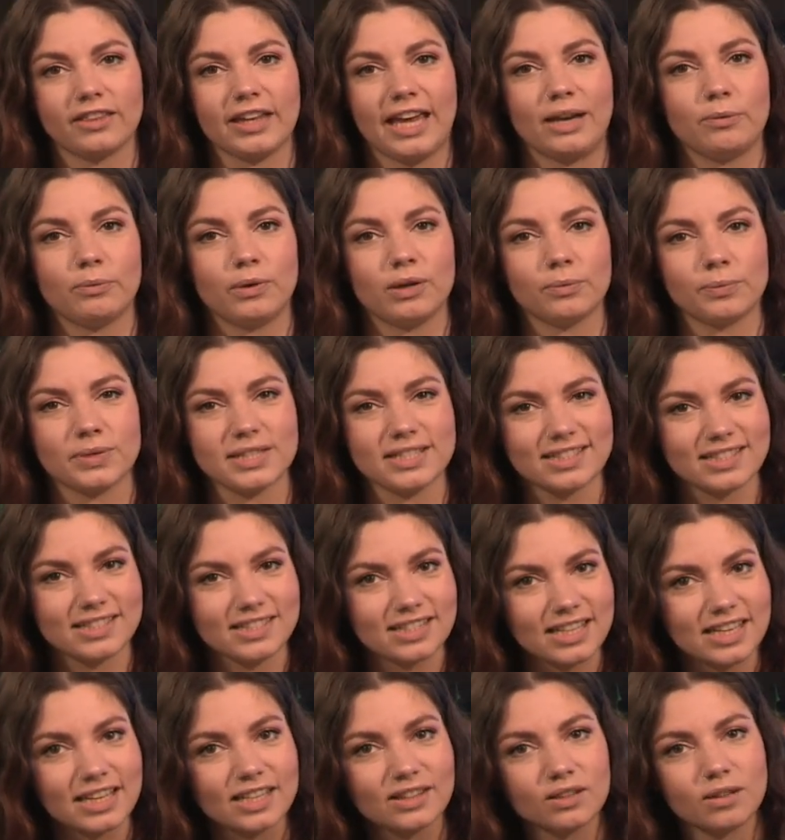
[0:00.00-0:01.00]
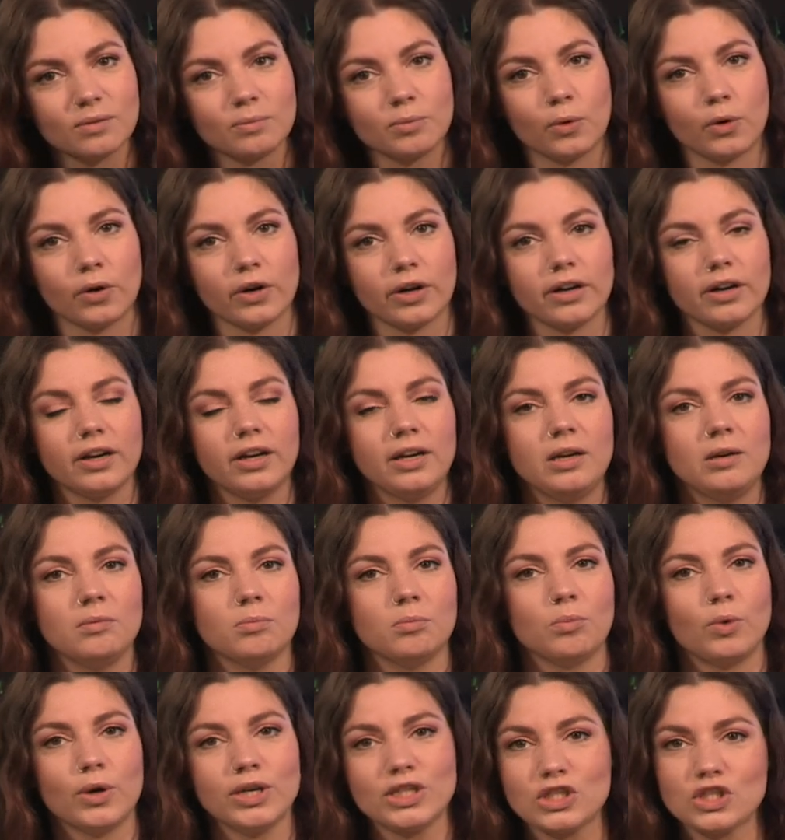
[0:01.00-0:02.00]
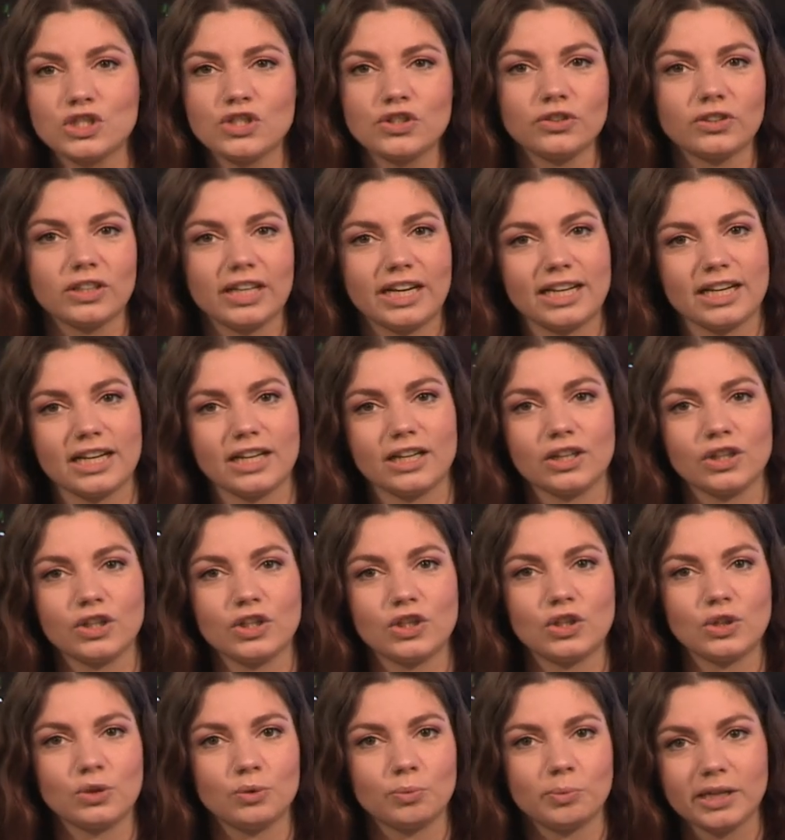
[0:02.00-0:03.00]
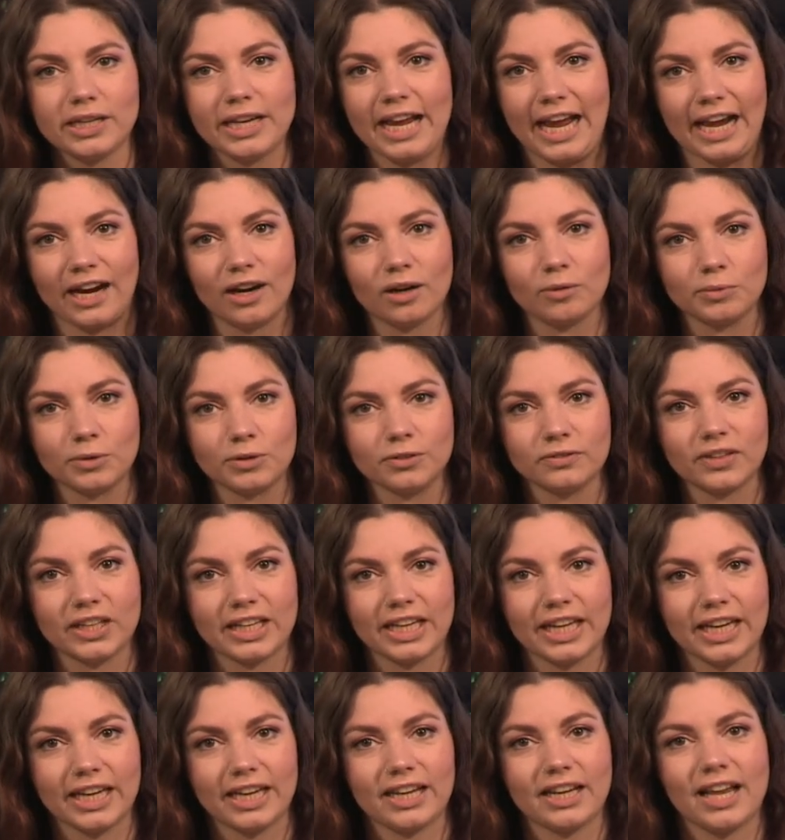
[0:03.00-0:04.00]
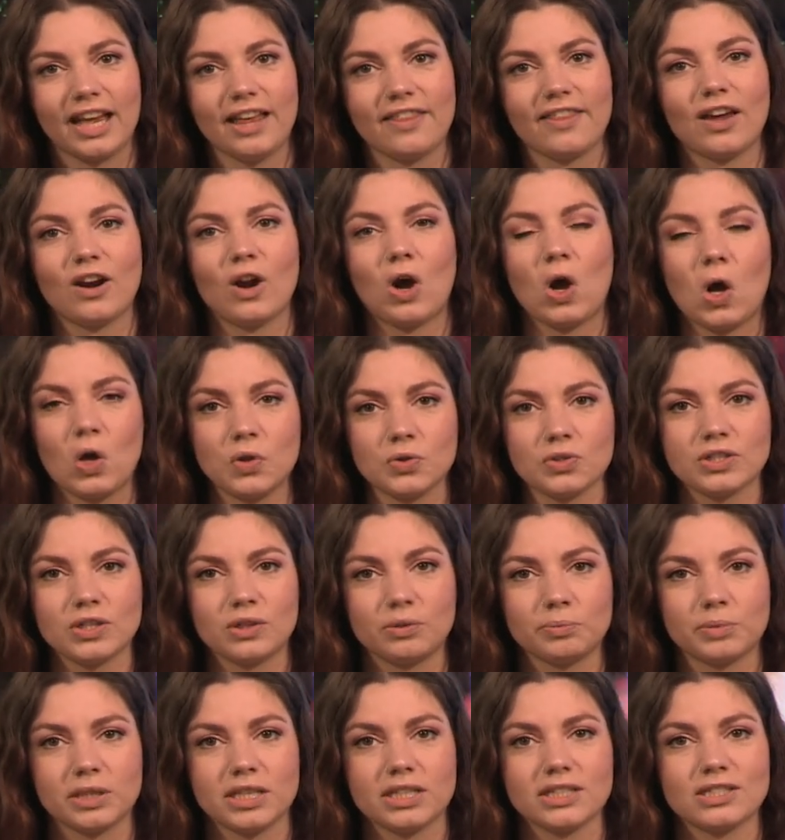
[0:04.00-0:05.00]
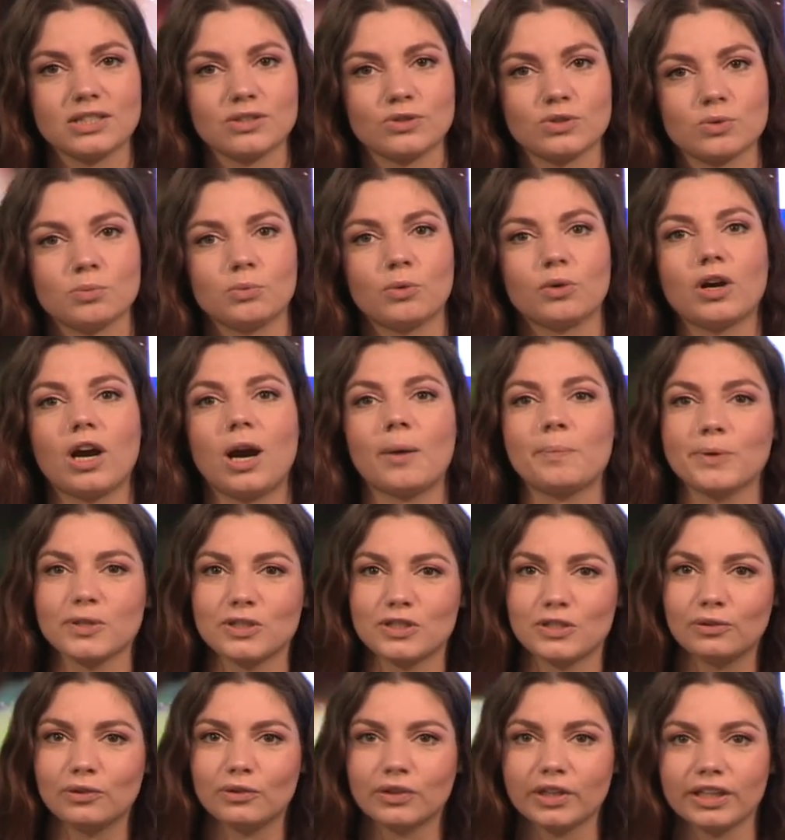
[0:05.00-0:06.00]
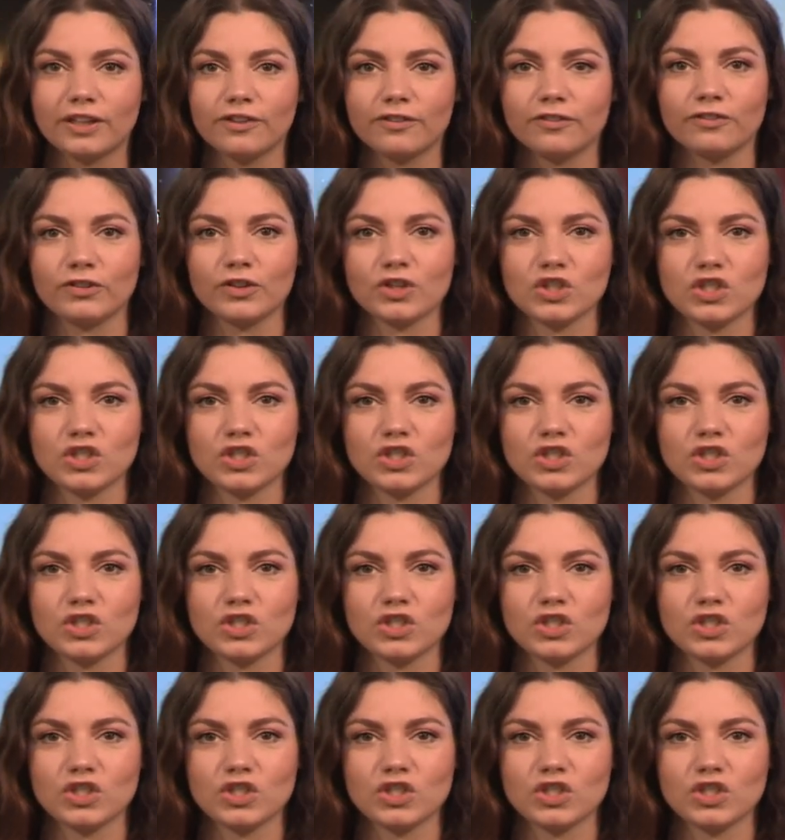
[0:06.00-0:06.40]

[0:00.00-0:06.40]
And when we see the more moisture-laden, humid air moving in, that also means there's more opportunity for